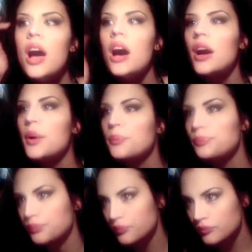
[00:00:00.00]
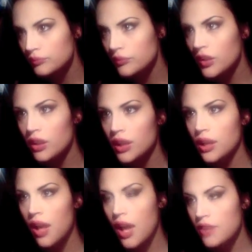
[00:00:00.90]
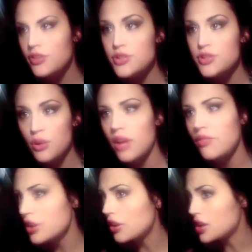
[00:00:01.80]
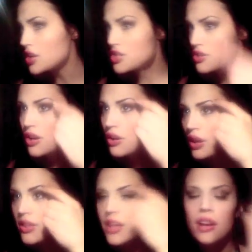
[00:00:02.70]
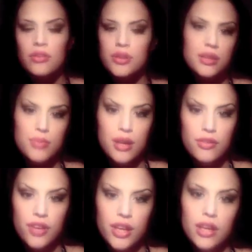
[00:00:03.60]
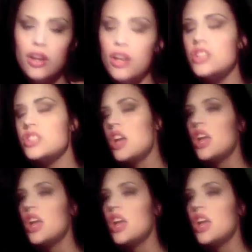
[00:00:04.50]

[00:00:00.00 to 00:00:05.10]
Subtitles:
And if you don't have an arch, though, I think everyone can make a fucking arch.